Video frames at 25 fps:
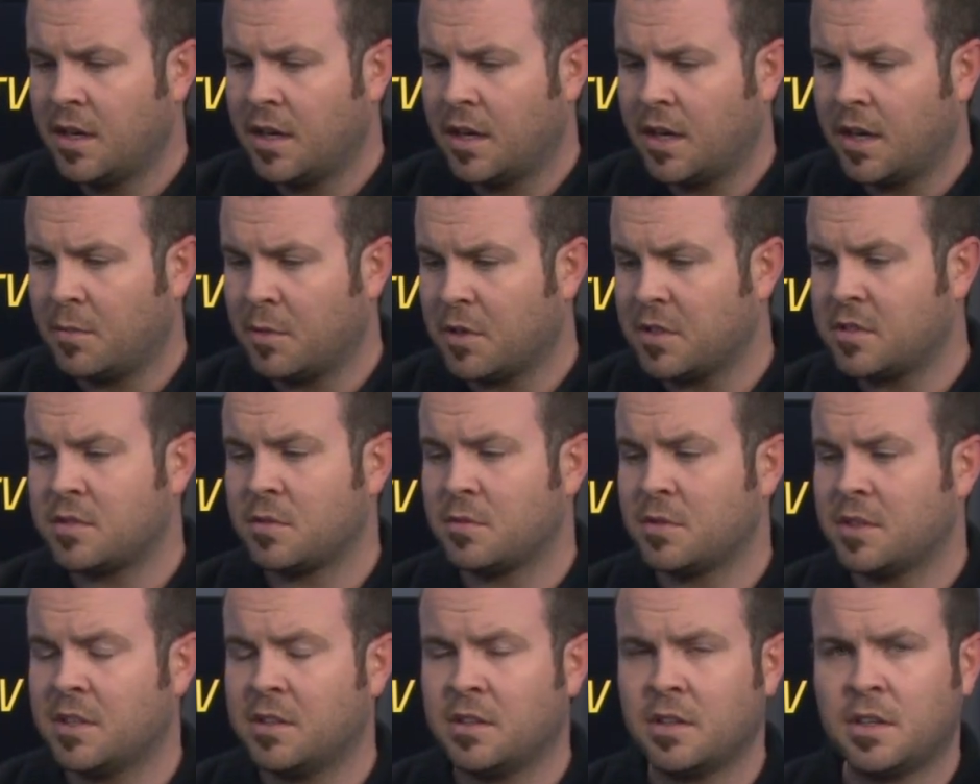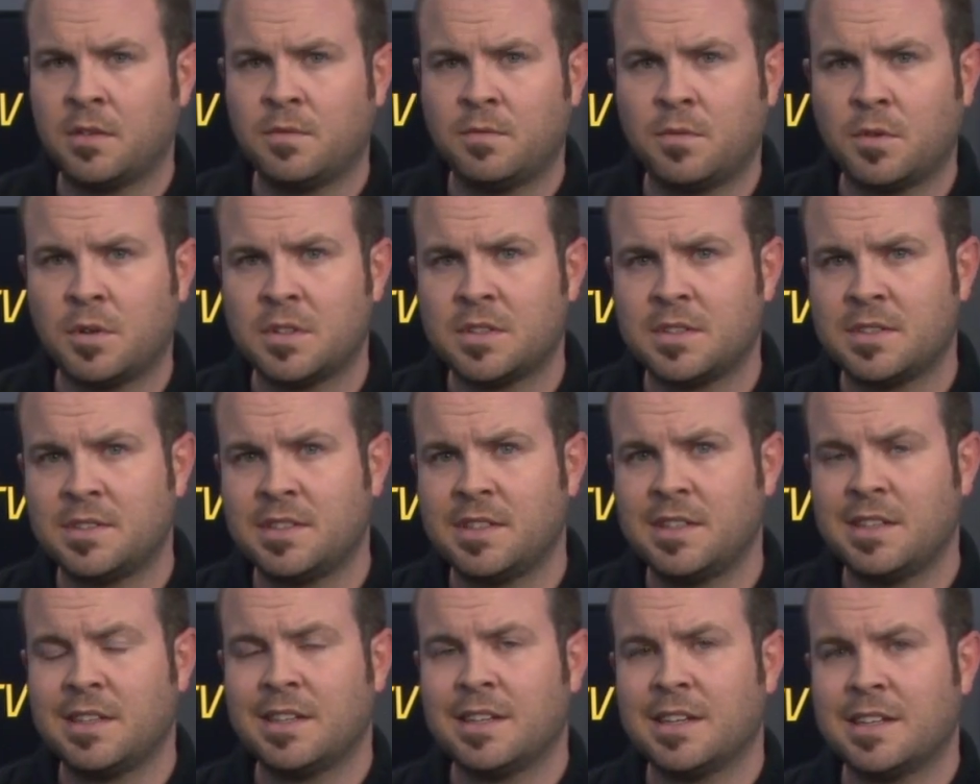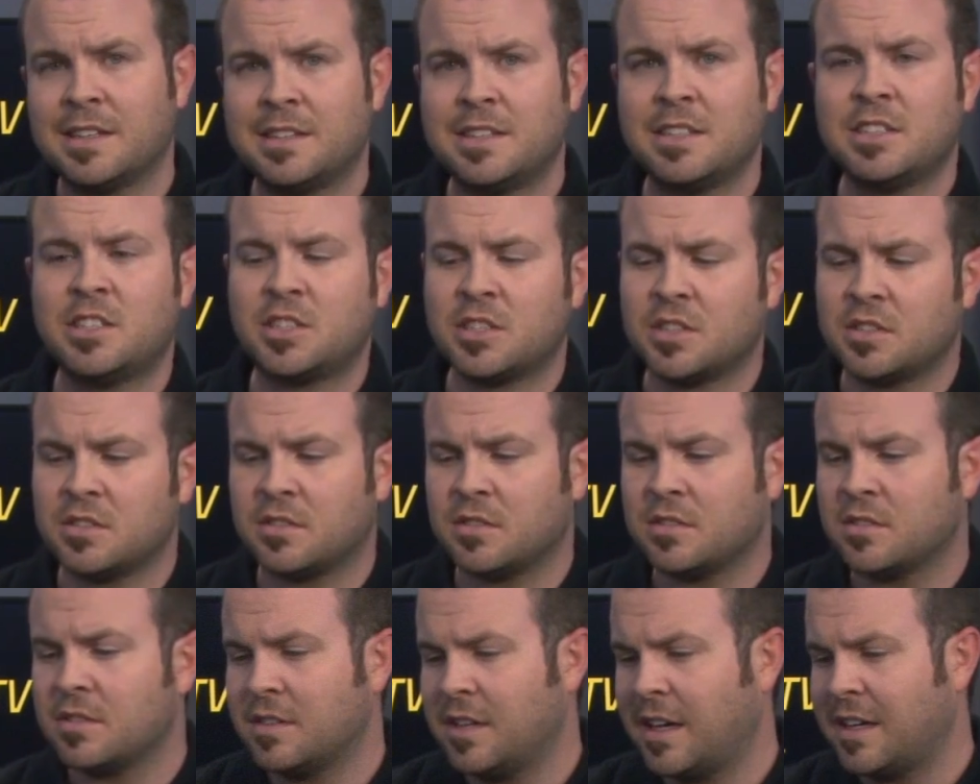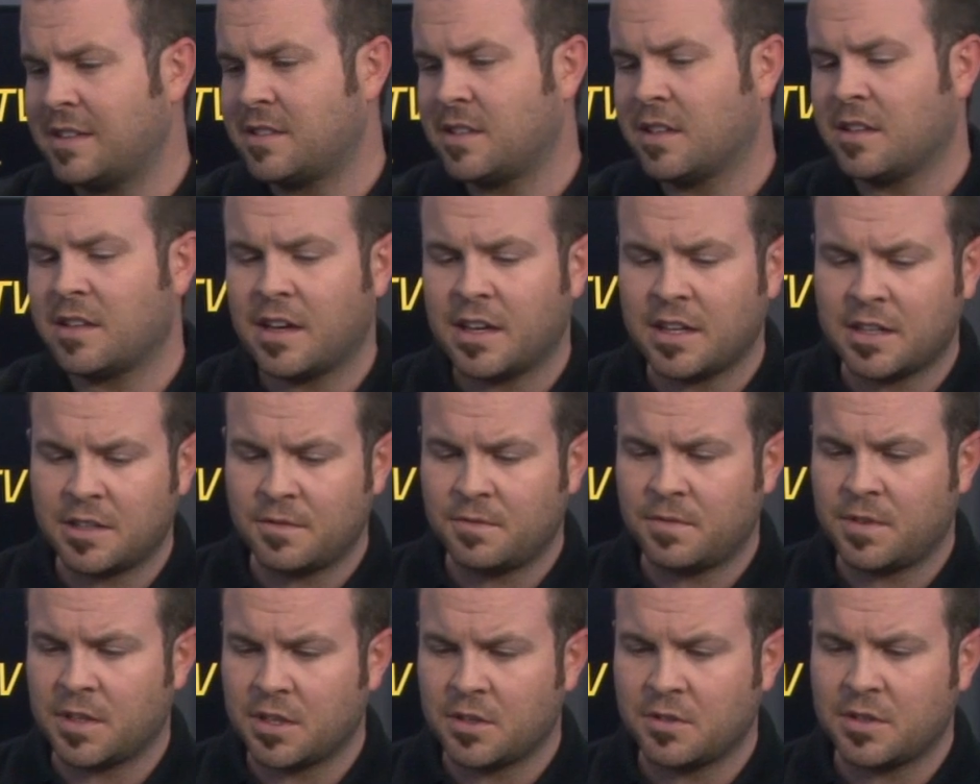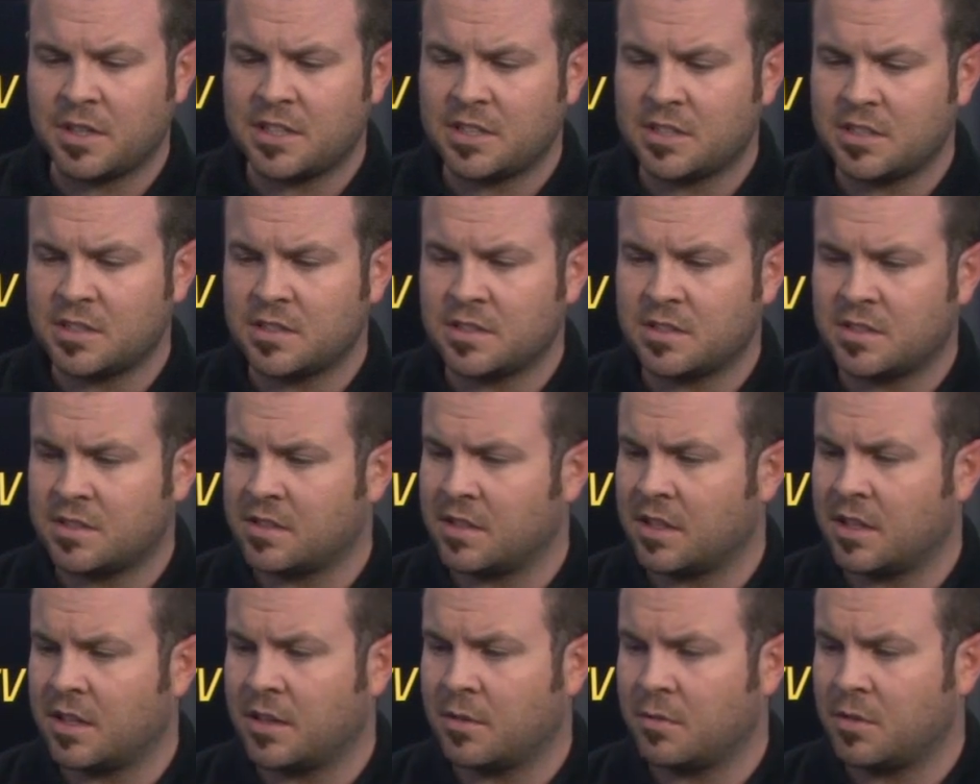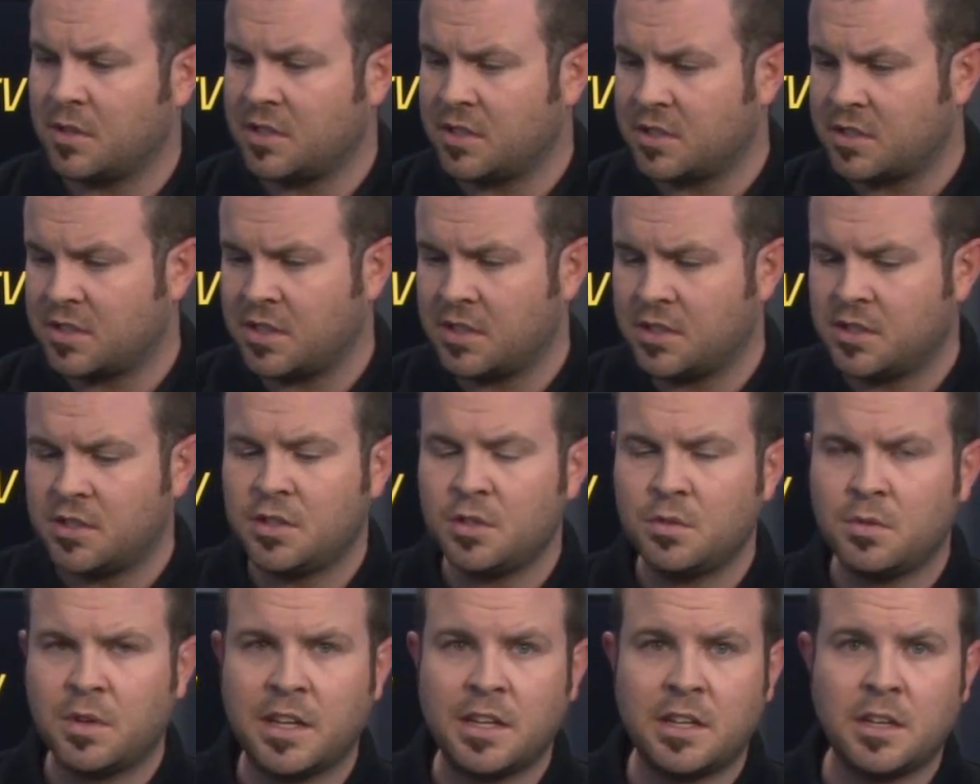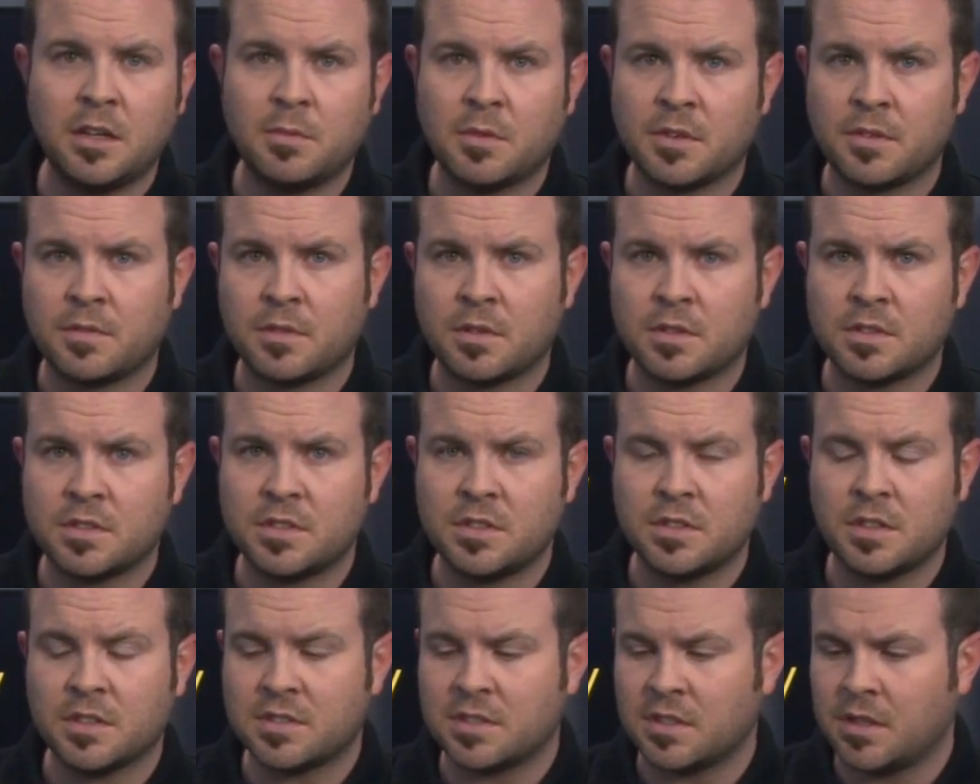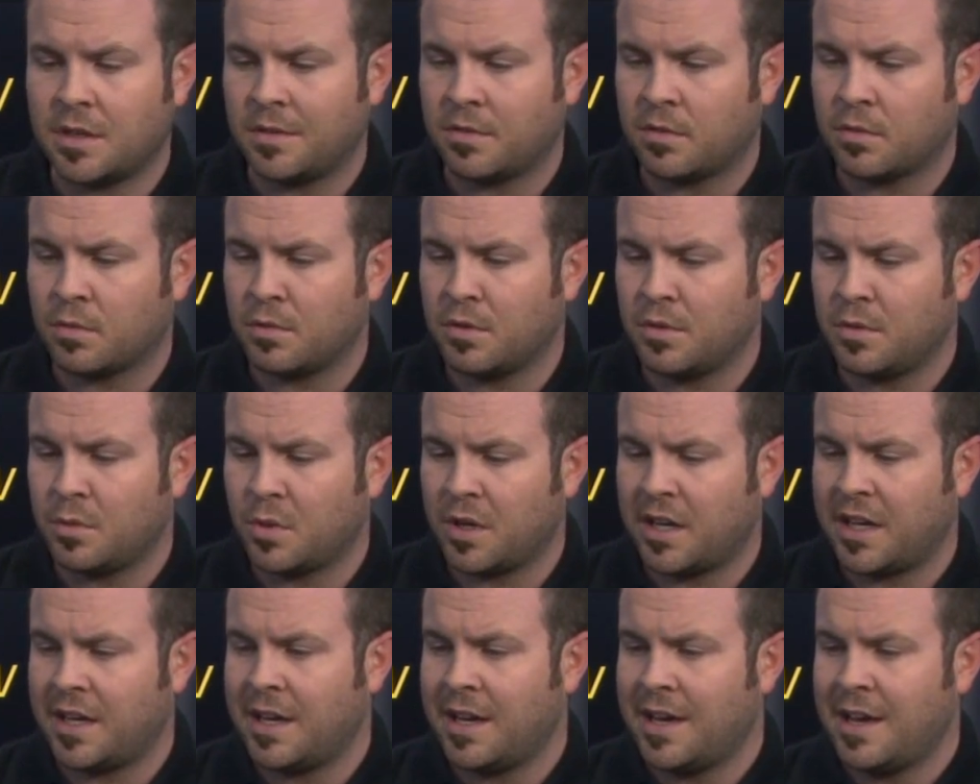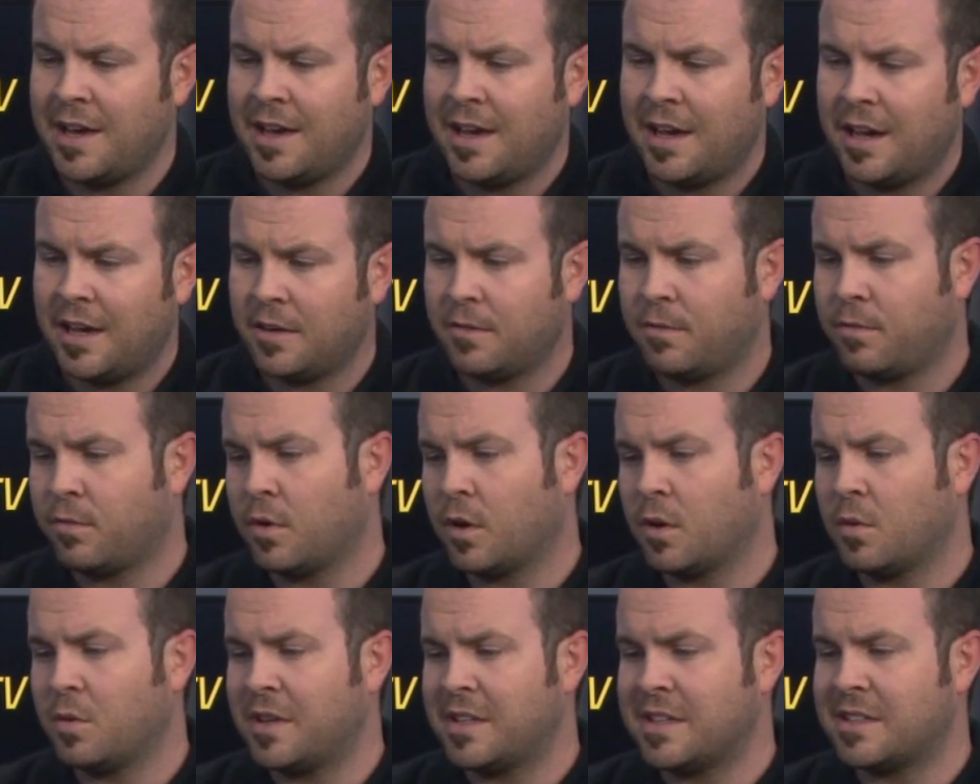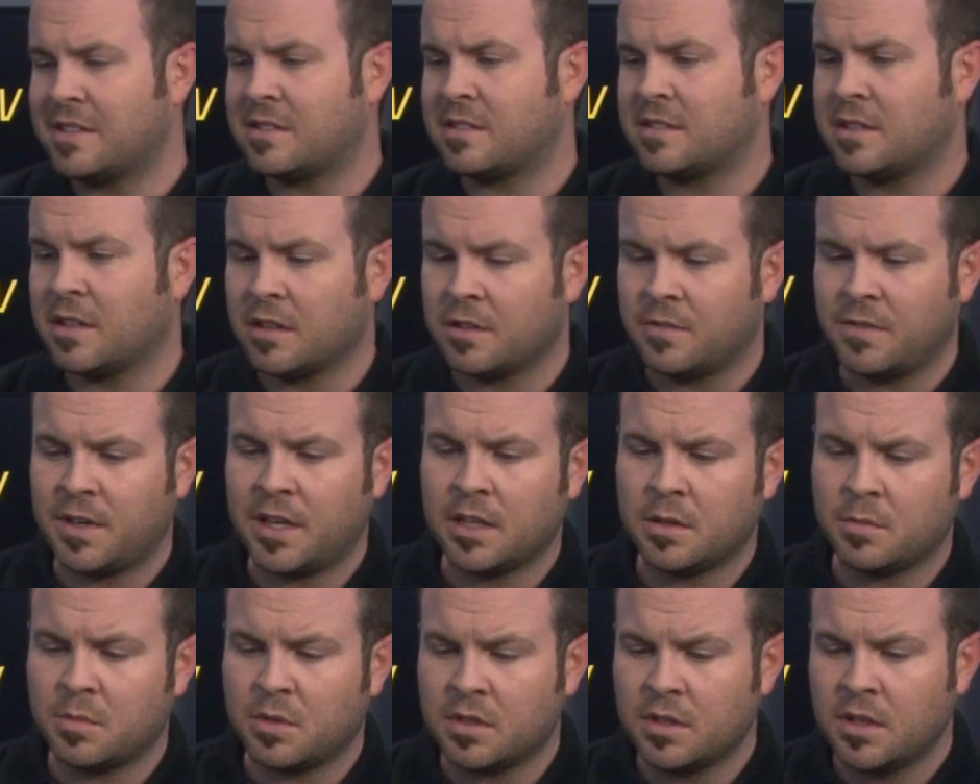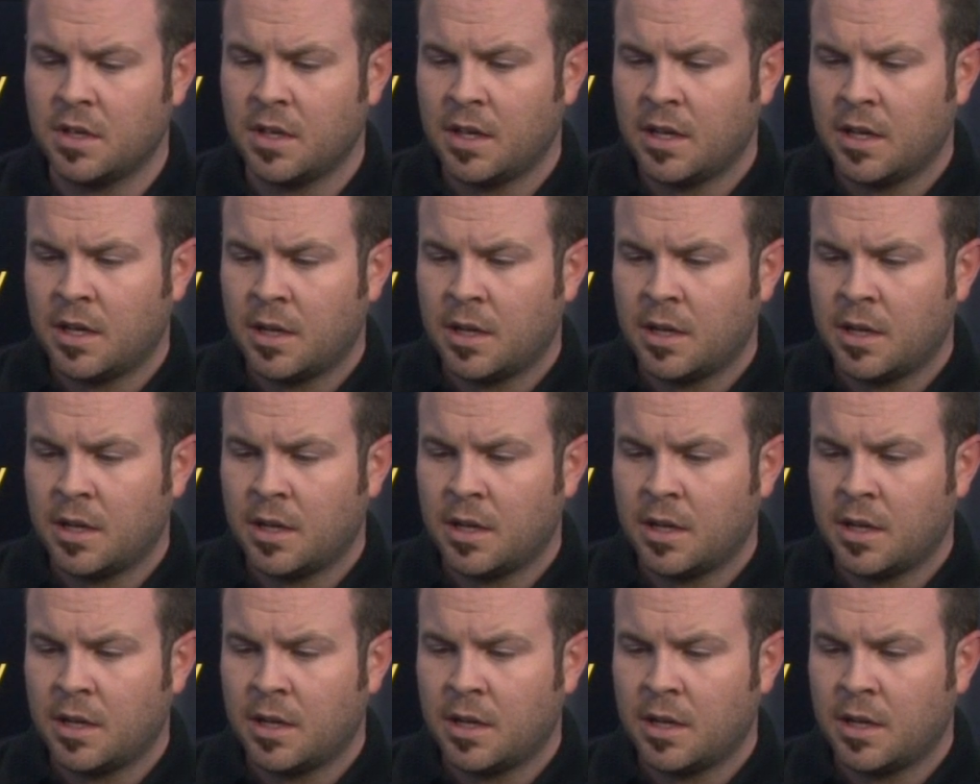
I'm also really looking forward to seeing additional SLI configurations. Uh, we just did two-way here, but of course you also have three-way and four-way that's still available.